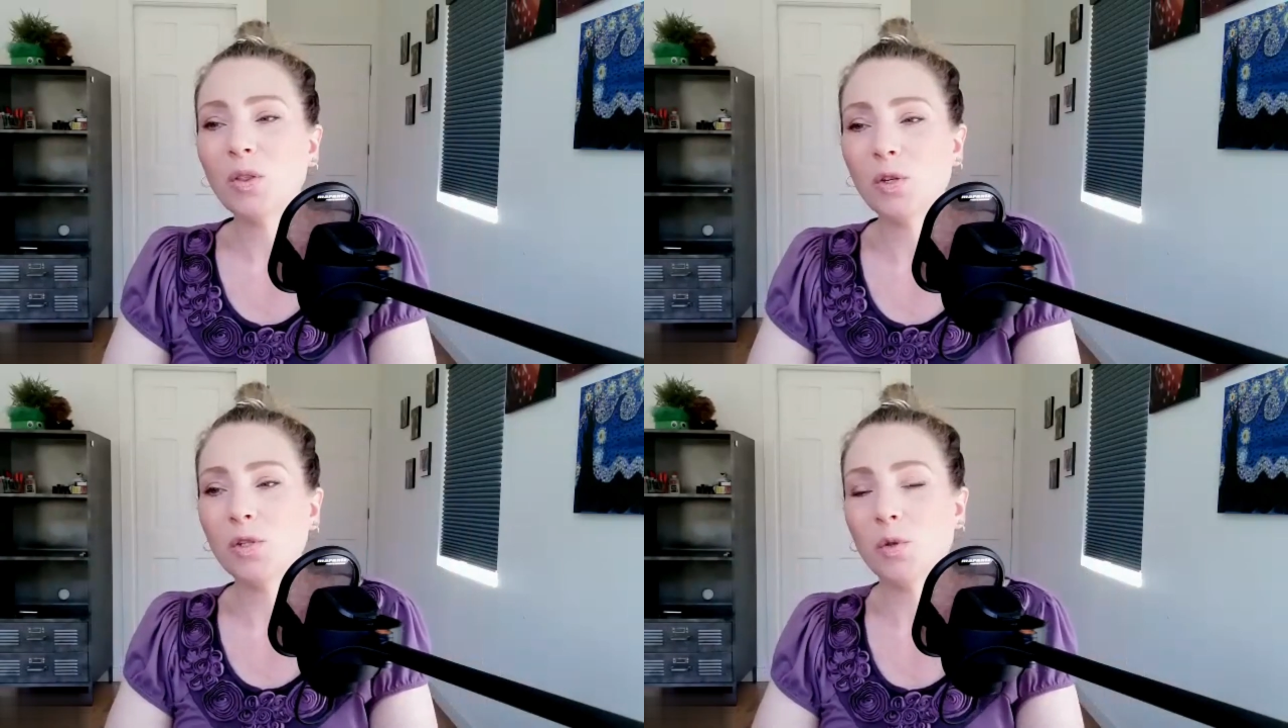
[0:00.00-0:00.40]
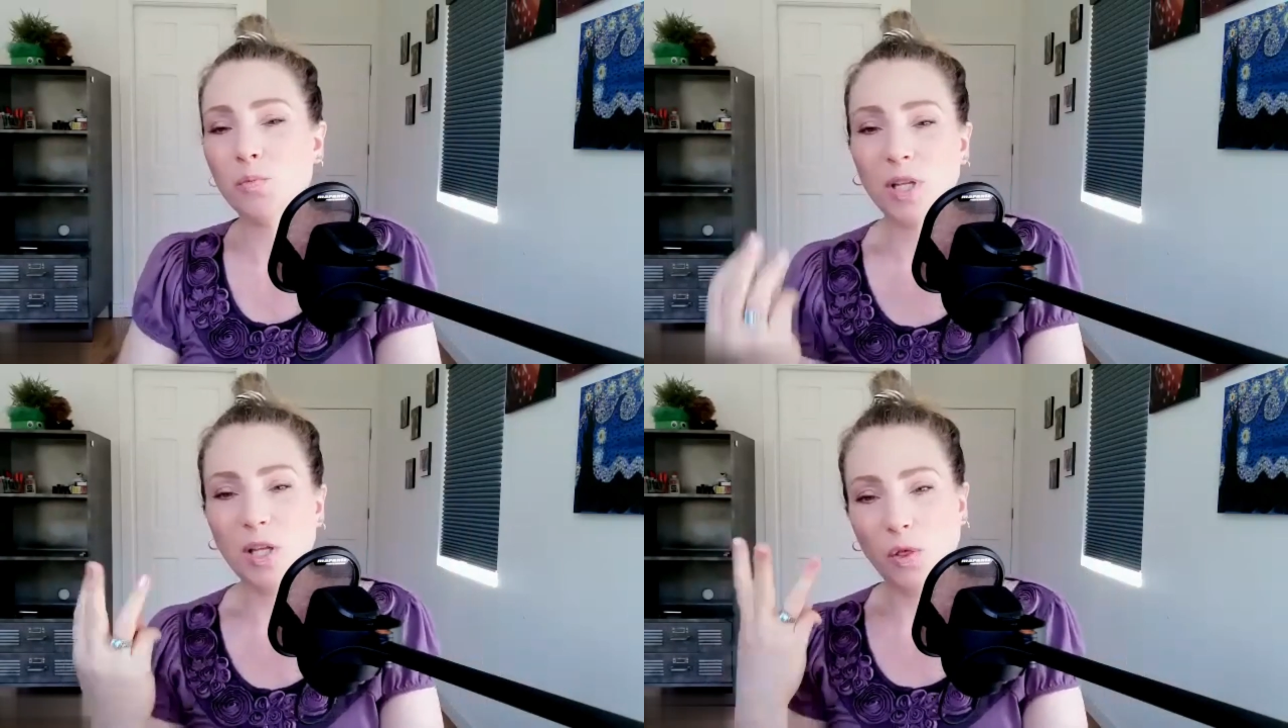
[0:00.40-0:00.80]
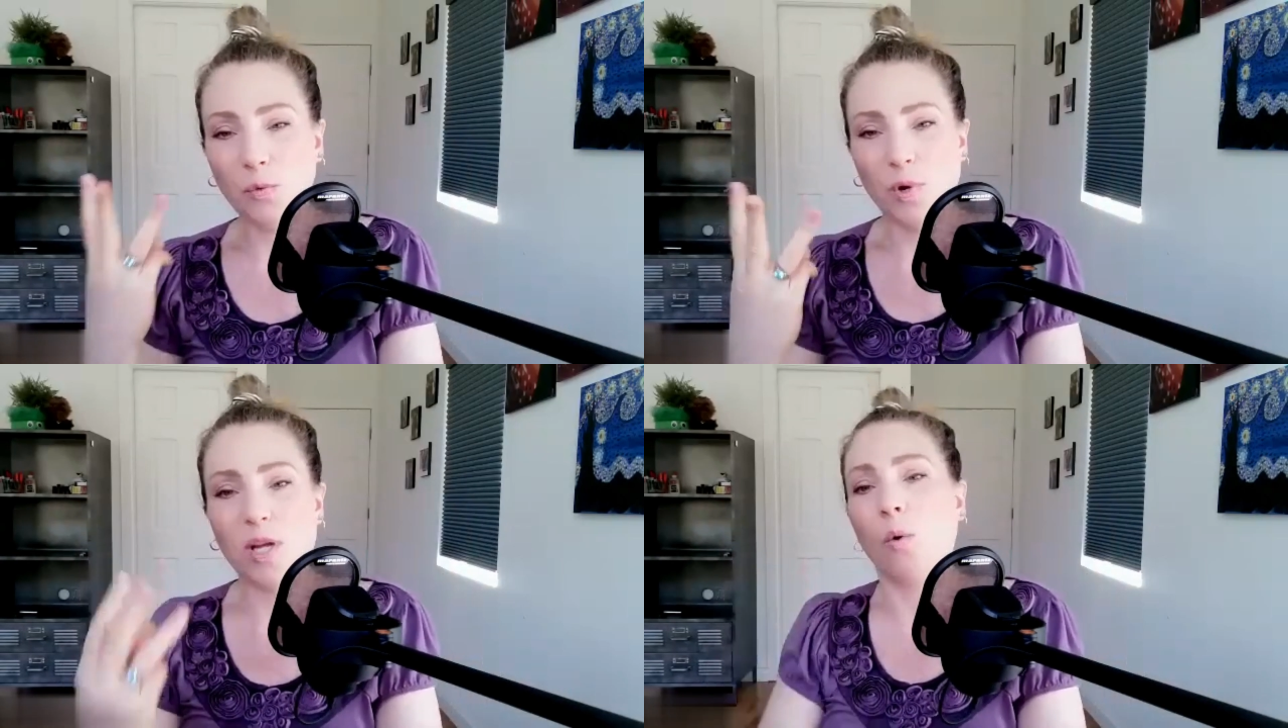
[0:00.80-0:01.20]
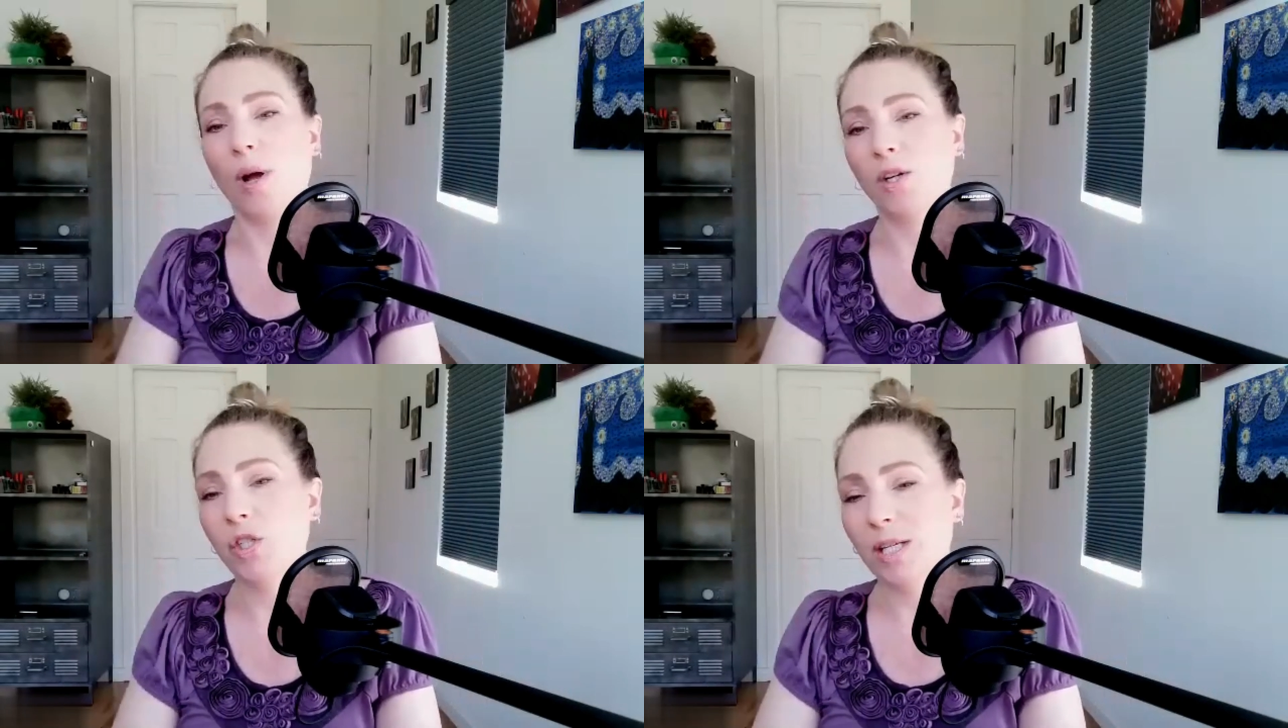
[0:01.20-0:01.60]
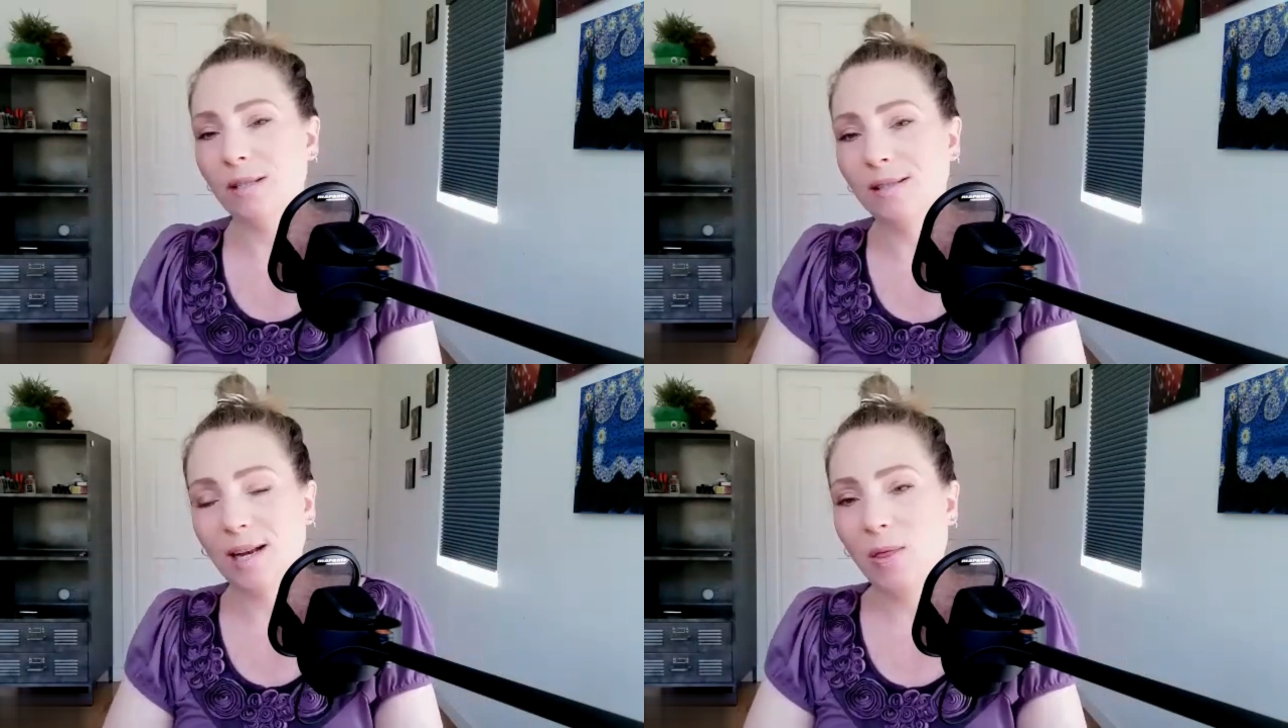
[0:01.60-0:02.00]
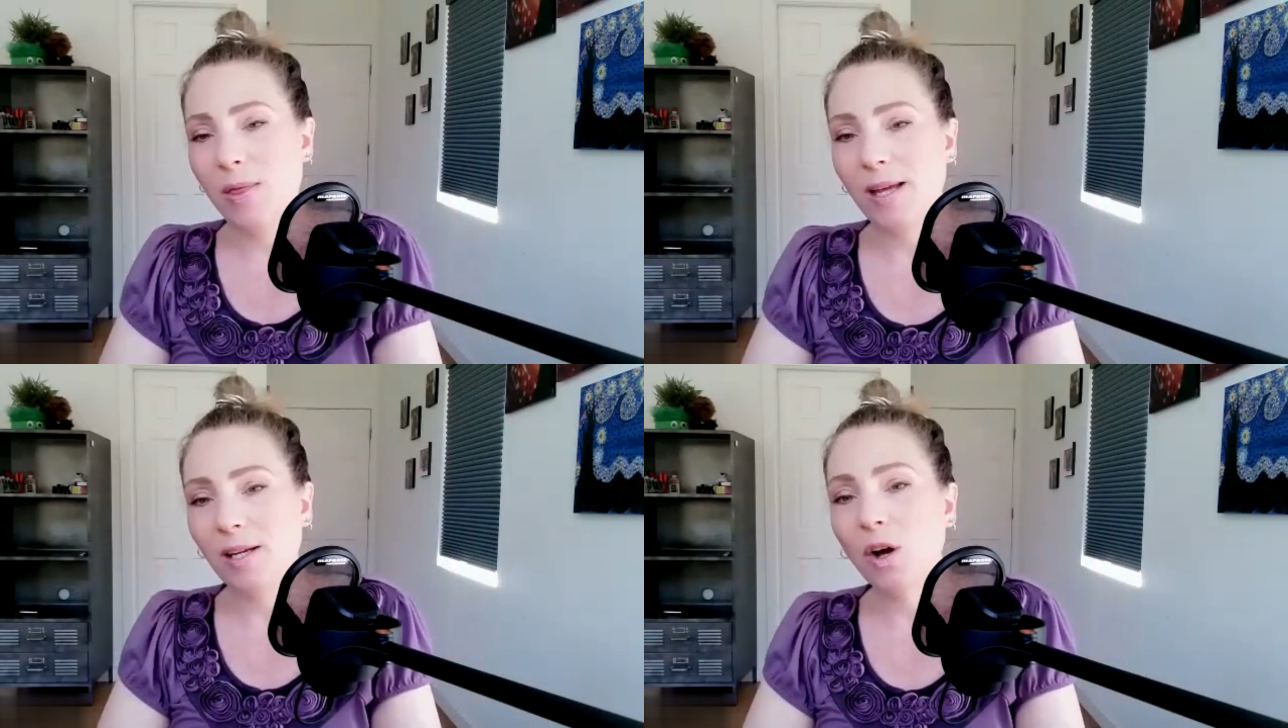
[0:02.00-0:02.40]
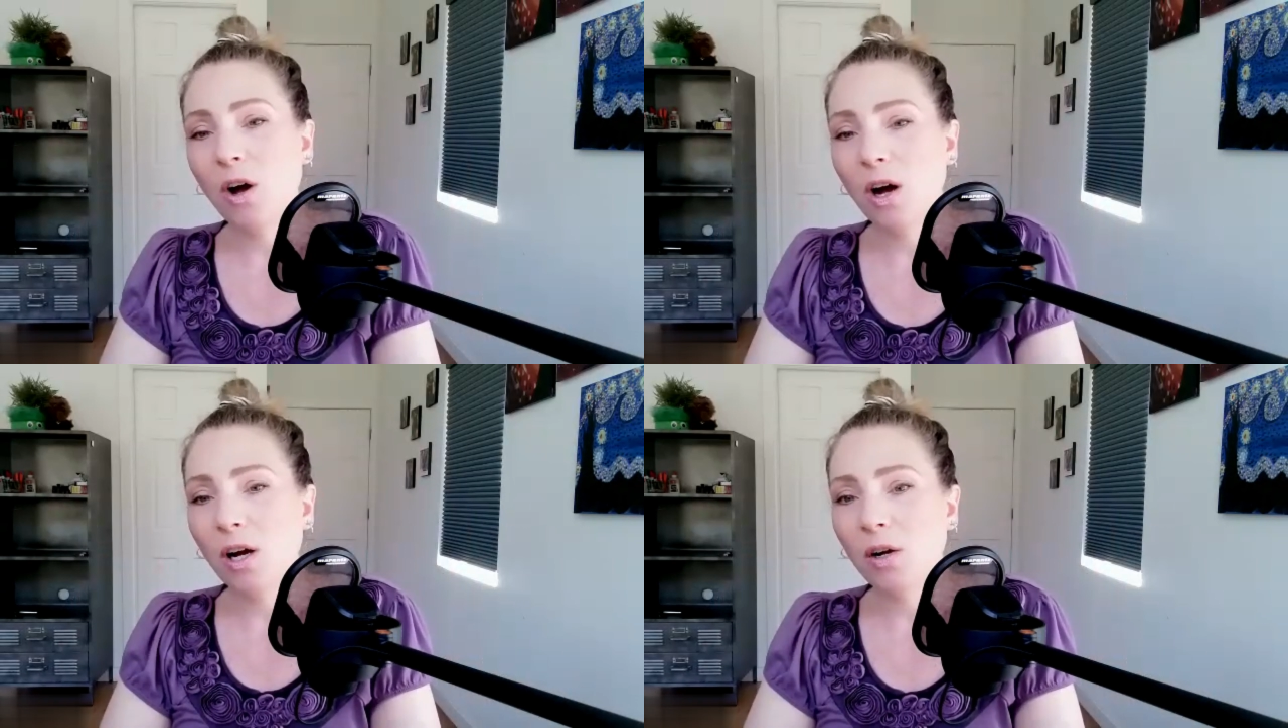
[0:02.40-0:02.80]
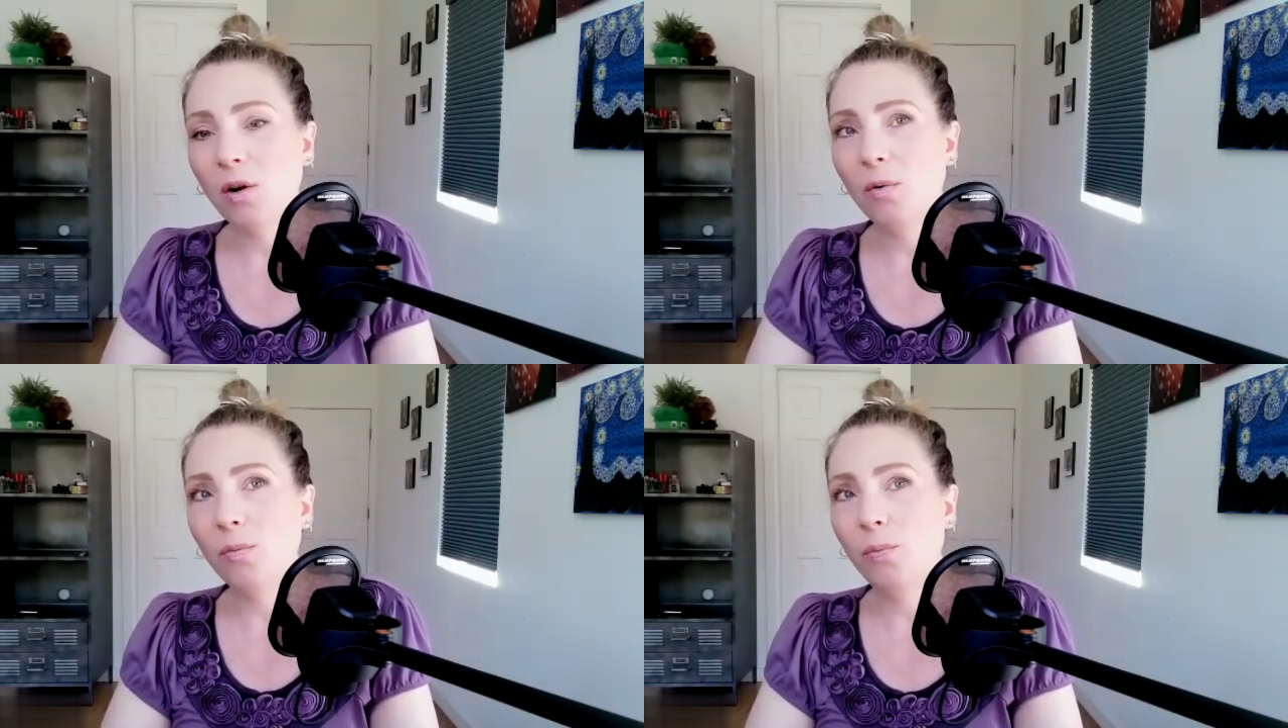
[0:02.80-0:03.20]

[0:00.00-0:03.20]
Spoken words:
there's really 3 questions that I think are